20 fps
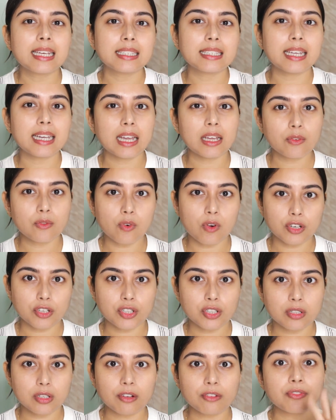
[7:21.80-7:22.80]
Then I
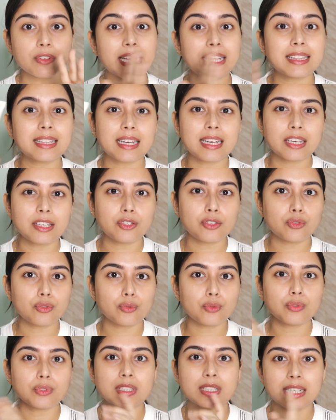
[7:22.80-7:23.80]
wash it off and then I
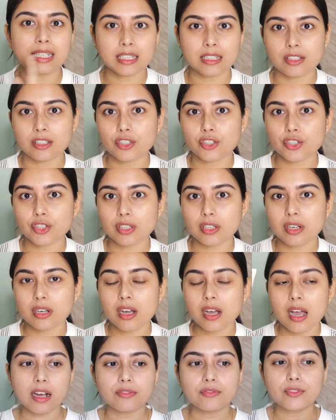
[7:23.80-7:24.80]
use the conditioner.
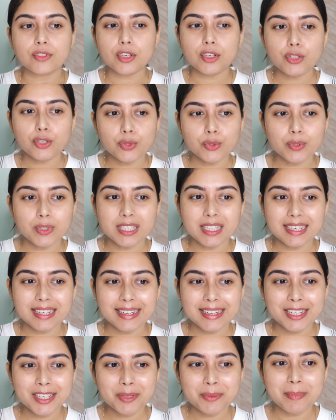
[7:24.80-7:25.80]
After using
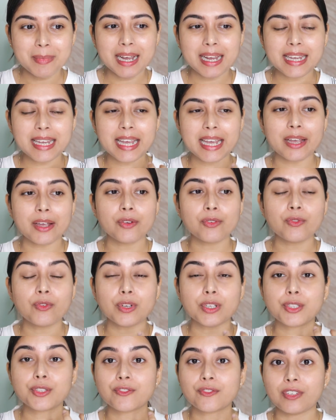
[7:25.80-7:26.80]
it, my hair
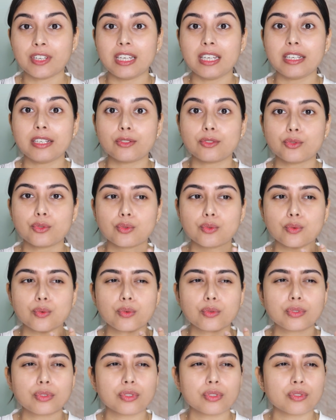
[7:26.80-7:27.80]
was feeling
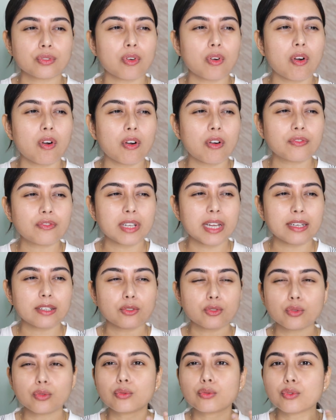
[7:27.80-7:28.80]
so soft
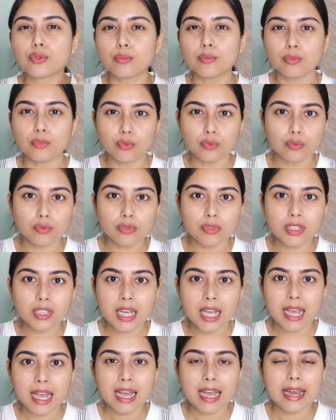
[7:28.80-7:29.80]
and so
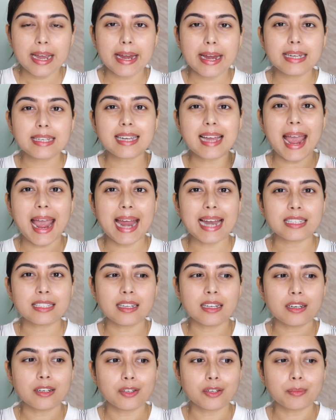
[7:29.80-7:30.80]
smooth. It adds
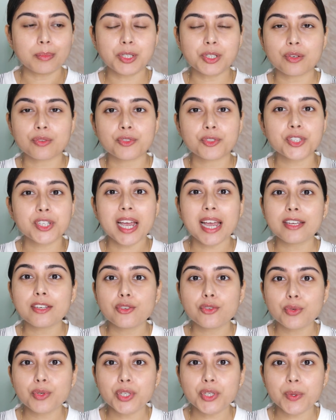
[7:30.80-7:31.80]
a little bit of
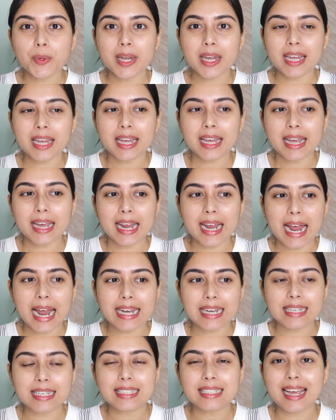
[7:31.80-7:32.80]
shine to your hair
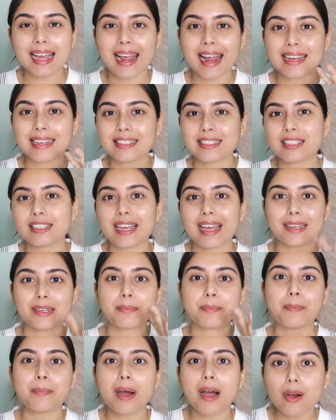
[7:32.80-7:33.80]
and it adds that
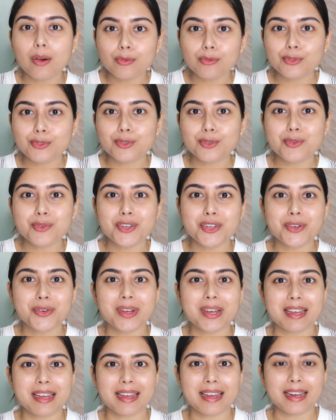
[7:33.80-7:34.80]
bounce to
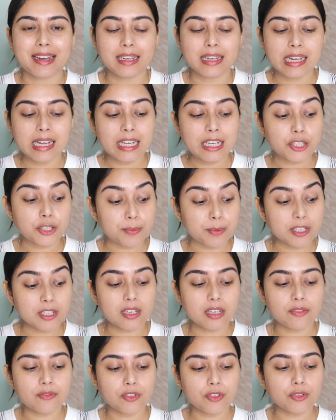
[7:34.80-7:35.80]
your hair.
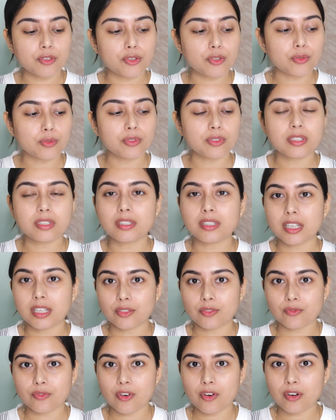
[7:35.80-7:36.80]
Especially if you use
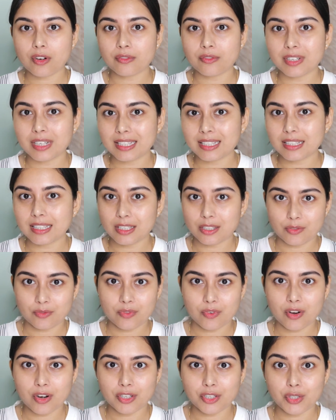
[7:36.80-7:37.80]
this one with
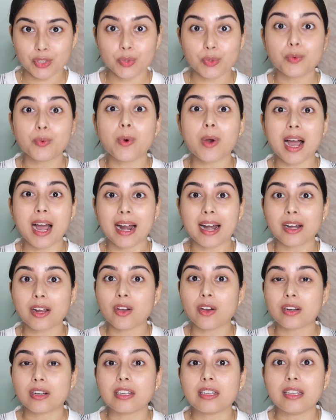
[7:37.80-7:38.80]
this one, you are
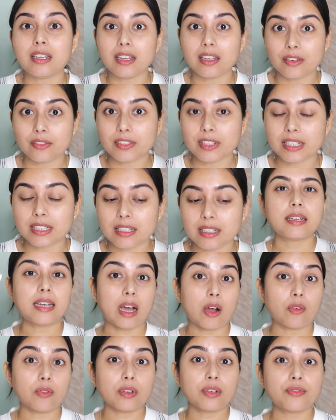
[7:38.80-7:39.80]
gonna love it.
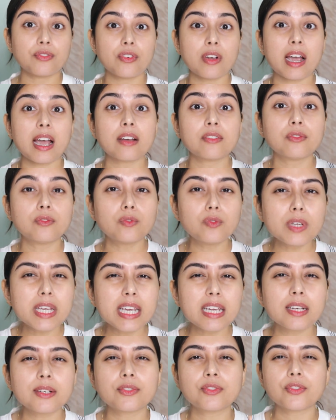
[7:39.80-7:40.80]
Now, if you have
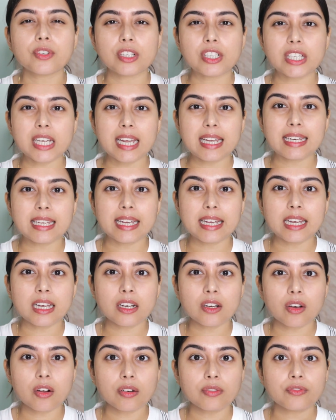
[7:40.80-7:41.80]
weak, fragile
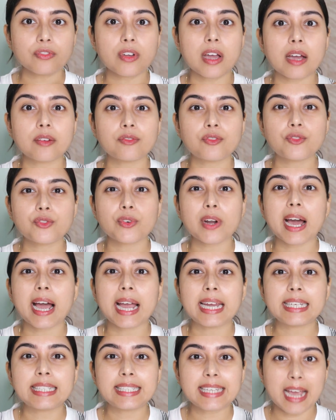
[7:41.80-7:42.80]
hair, or if you have
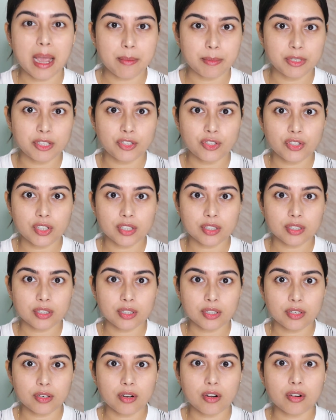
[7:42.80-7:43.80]
dry, damaged
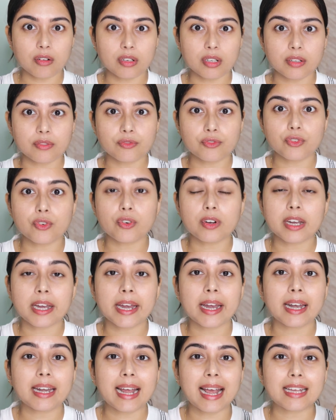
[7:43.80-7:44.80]
hair, or if your
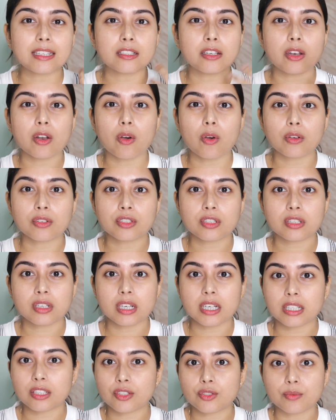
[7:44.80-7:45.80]
hair has lost
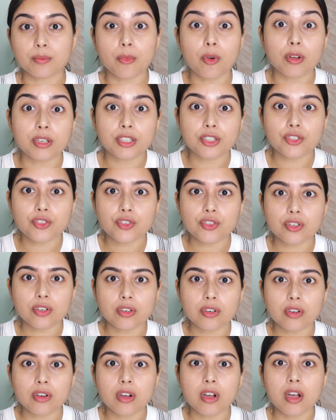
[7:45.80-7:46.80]
its
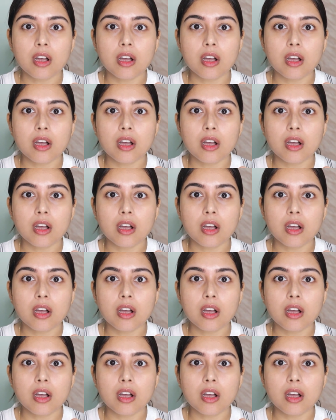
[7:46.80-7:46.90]
moisture,